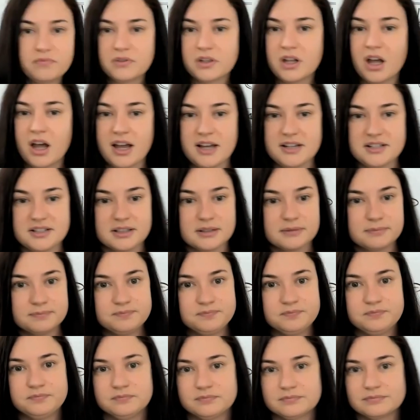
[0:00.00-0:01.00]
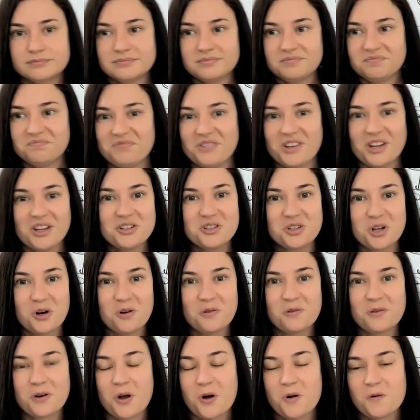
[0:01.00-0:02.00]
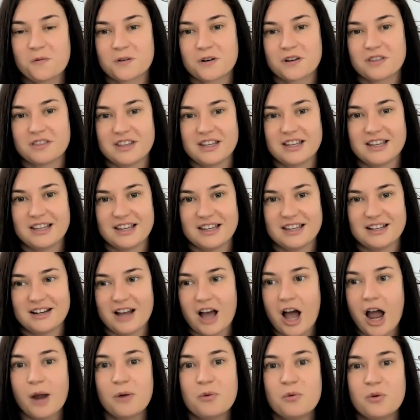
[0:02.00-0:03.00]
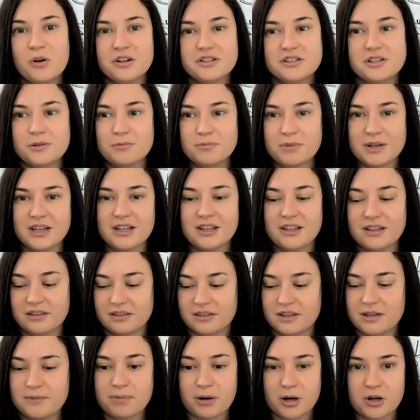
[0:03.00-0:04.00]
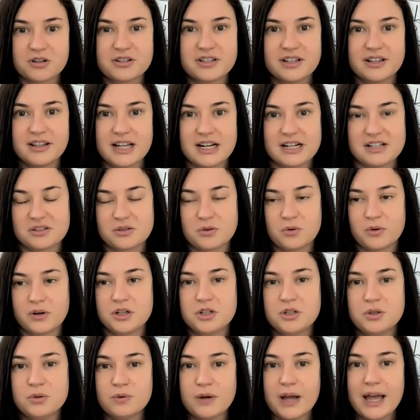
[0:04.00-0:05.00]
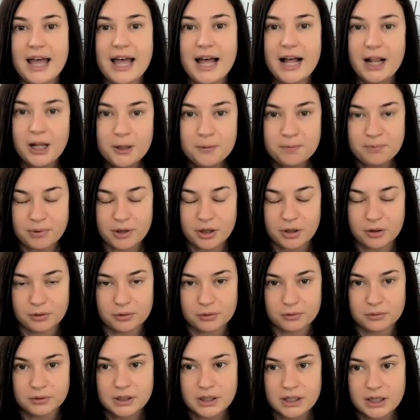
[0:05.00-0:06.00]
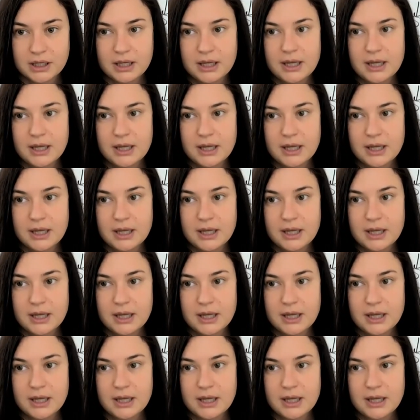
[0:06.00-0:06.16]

guys, don't overthink it. I want to be the person that is going to help you